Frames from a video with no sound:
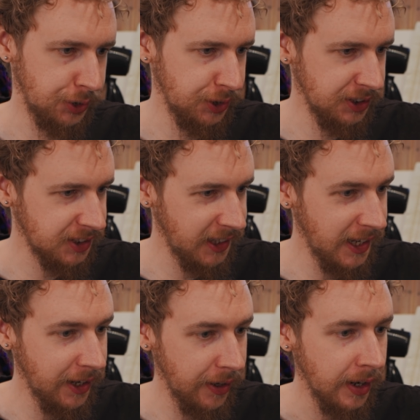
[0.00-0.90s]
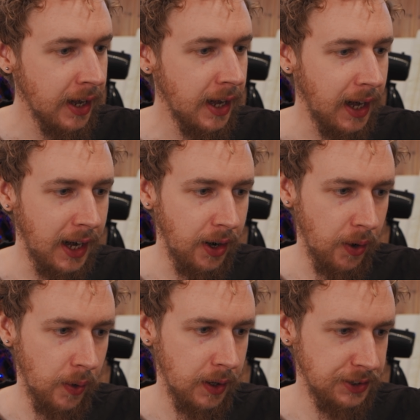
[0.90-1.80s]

So you can see here how